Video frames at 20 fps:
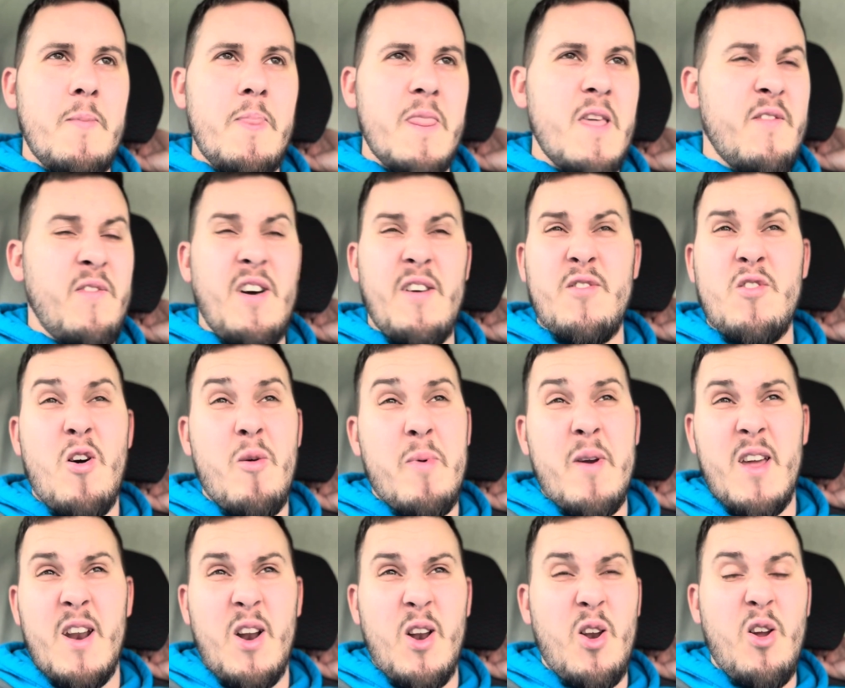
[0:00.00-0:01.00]
If I've got to be
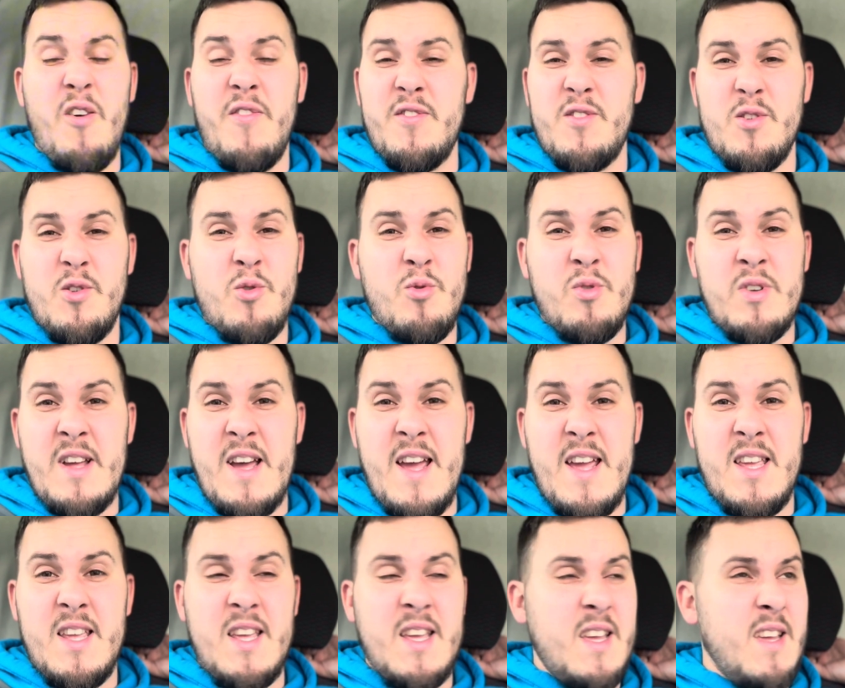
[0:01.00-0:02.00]
in a loft all day,